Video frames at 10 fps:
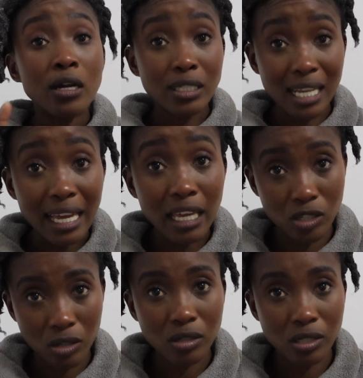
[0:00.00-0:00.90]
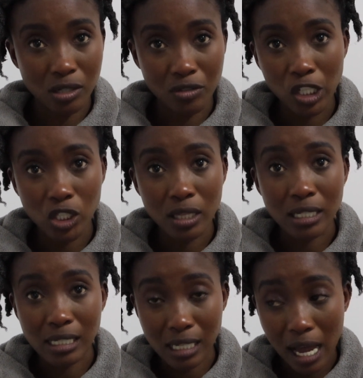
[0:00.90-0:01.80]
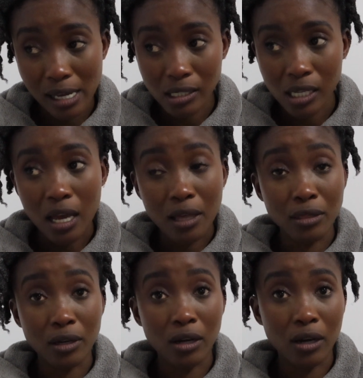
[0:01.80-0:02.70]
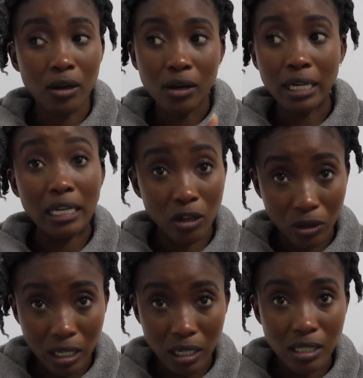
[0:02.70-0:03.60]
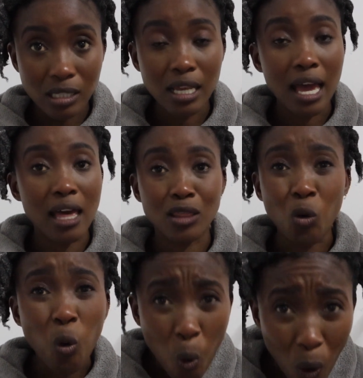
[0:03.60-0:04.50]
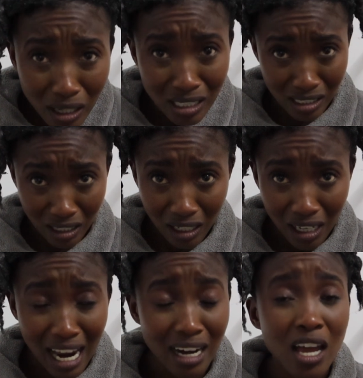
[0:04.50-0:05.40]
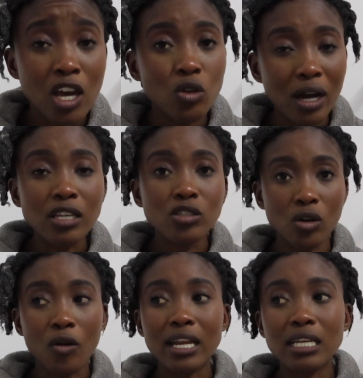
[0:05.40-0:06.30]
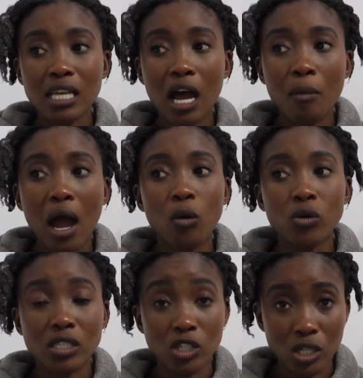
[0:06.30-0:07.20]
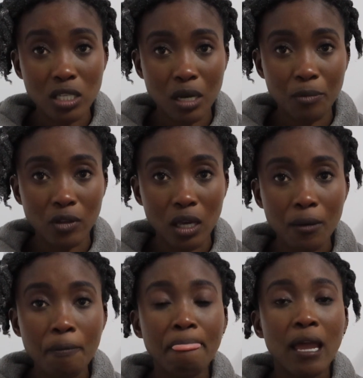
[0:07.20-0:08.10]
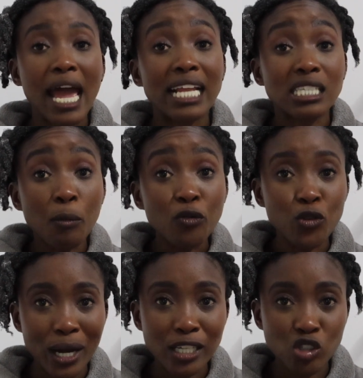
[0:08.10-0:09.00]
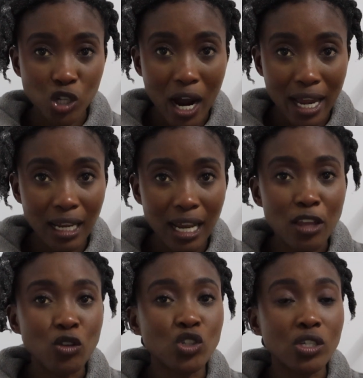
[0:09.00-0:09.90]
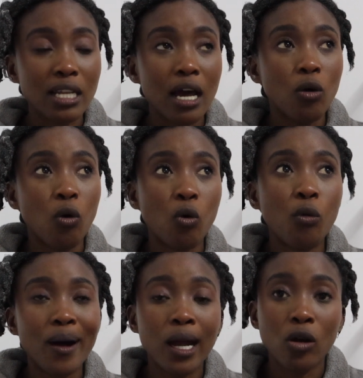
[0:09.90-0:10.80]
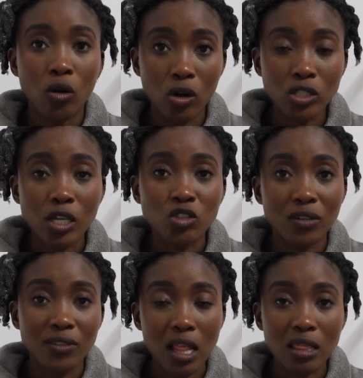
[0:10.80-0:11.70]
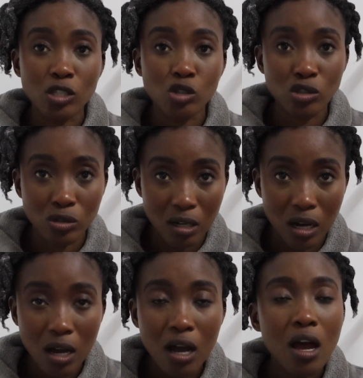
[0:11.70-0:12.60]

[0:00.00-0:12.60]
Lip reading: take into consideration the size, the ingredients, and the quality. And you guys know, anytime I would suggest something and some of you guys try it and you just like, oh my gosh, I should have done this sooner,